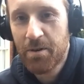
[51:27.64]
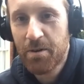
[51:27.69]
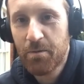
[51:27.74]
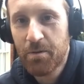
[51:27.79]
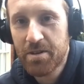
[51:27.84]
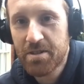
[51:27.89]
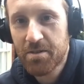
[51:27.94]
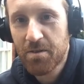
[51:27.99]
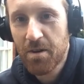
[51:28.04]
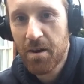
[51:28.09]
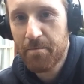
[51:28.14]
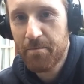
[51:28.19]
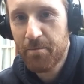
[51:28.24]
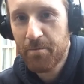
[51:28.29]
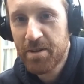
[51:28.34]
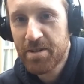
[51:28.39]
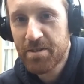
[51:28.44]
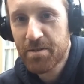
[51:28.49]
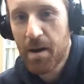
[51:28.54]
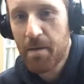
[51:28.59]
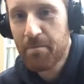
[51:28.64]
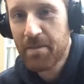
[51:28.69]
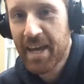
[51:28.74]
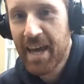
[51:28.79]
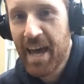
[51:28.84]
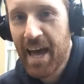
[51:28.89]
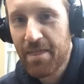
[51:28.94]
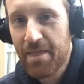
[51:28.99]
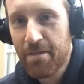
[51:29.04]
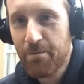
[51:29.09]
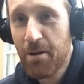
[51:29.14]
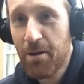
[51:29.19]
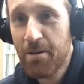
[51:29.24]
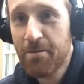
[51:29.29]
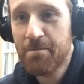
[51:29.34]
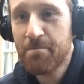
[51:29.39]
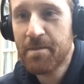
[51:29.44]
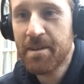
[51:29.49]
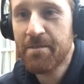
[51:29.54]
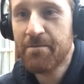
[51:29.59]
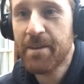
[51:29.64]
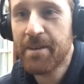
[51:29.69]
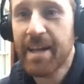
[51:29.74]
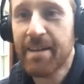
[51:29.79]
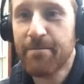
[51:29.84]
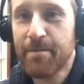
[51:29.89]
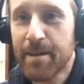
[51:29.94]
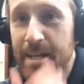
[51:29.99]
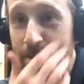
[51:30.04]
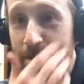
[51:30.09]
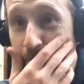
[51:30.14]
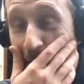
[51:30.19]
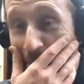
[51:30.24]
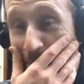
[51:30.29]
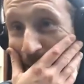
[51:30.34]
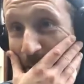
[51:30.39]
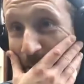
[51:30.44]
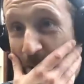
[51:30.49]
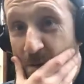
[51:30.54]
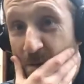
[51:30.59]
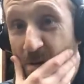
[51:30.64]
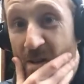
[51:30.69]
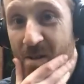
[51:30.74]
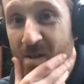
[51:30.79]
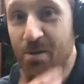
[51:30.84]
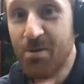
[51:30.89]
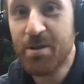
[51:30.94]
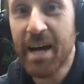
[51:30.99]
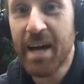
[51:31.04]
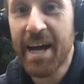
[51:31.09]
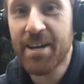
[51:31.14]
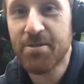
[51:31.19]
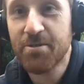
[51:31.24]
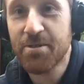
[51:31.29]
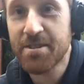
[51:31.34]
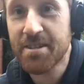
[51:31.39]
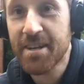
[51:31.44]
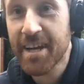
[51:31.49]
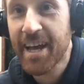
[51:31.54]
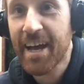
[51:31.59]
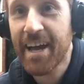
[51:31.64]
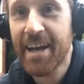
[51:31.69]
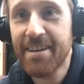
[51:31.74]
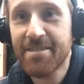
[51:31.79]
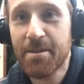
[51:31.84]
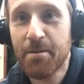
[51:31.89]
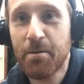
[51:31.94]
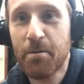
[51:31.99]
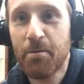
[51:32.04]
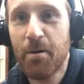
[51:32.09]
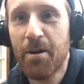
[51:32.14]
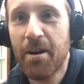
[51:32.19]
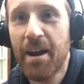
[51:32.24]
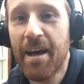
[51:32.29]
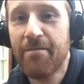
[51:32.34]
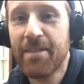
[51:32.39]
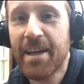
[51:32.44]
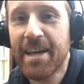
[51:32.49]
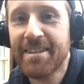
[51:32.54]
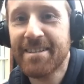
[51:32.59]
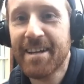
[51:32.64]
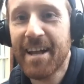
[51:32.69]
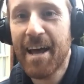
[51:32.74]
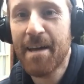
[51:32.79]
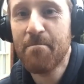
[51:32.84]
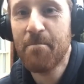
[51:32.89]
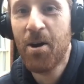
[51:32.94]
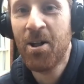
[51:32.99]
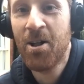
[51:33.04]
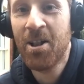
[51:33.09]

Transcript: we, we scrapped we scrapped the cat throw from the event because we felt it was too dangerous. Okay, so we won't have that today,